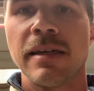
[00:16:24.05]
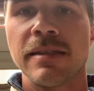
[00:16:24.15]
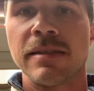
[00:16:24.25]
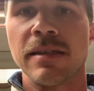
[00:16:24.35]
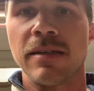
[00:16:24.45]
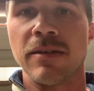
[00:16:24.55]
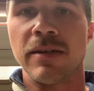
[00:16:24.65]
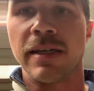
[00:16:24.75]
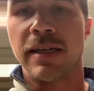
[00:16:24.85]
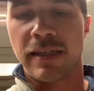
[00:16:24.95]
So
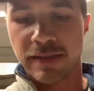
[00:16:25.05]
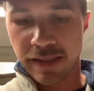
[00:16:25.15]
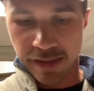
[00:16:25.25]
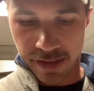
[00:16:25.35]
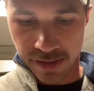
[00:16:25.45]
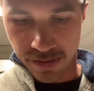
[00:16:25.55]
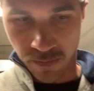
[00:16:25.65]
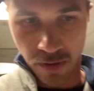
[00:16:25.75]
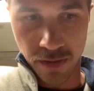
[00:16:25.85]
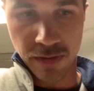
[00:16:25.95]
I'll uh, take that
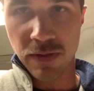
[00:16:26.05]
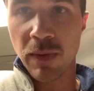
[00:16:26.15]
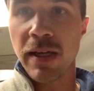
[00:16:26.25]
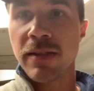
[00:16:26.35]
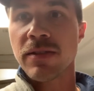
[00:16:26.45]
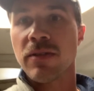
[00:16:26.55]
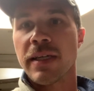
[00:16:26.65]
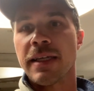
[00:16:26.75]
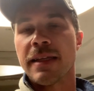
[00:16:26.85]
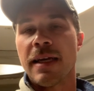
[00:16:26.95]
tomorrow as well so I
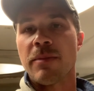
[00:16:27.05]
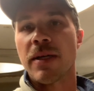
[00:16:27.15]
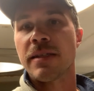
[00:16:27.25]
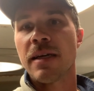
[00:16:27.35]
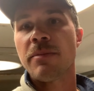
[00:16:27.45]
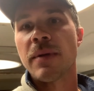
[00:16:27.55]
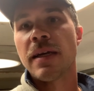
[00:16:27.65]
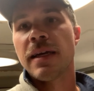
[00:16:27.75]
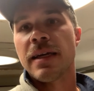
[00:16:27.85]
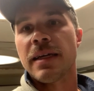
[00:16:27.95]
can get that buttoned up
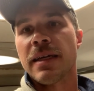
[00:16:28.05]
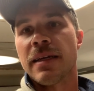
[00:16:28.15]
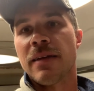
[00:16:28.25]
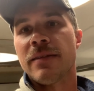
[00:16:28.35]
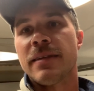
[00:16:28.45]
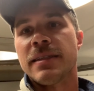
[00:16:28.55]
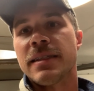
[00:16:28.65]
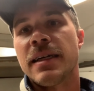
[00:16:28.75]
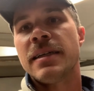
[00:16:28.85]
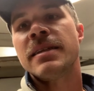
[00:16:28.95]
and get another thing
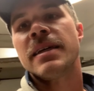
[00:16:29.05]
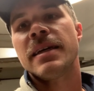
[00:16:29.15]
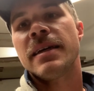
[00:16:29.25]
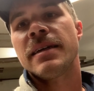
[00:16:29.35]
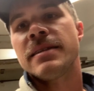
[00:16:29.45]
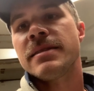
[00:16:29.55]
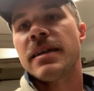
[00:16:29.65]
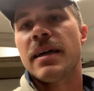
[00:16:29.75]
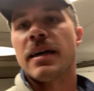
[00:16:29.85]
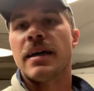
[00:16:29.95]
done. And
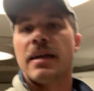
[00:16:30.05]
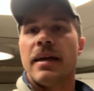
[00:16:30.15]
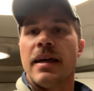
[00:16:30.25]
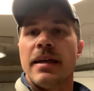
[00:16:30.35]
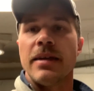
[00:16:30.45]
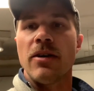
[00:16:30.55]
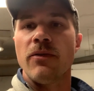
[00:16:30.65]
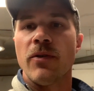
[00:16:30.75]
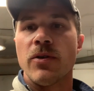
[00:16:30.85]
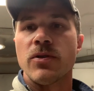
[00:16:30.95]
uh, you know,
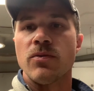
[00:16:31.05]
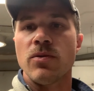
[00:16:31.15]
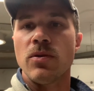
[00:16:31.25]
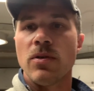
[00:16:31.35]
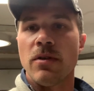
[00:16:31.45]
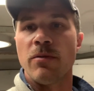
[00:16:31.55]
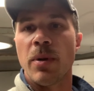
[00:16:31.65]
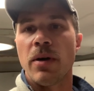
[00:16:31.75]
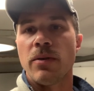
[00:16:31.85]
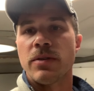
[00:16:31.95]
first rule of
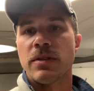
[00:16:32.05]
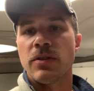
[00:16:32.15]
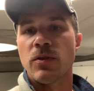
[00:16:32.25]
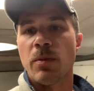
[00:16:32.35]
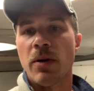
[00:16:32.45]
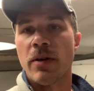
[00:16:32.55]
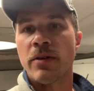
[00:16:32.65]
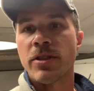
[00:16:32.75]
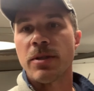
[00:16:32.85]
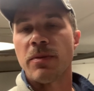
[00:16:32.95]
boat use boat
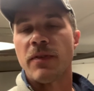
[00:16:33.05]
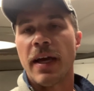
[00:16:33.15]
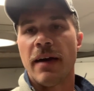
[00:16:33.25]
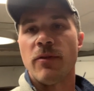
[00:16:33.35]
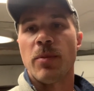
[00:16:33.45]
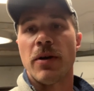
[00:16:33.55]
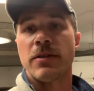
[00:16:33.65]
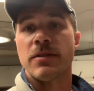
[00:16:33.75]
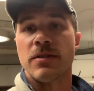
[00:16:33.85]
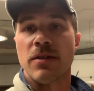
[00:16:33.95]
ownership, if you have the
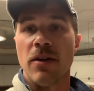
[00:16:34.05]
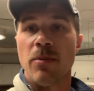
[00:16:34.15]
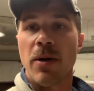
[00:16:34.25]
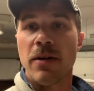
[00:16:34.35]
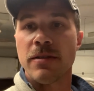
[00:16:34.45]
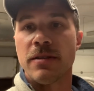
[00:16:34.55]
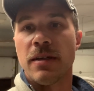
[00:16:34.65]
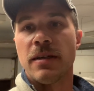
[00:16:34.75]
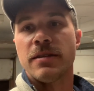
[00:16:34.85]
parts, install the parts.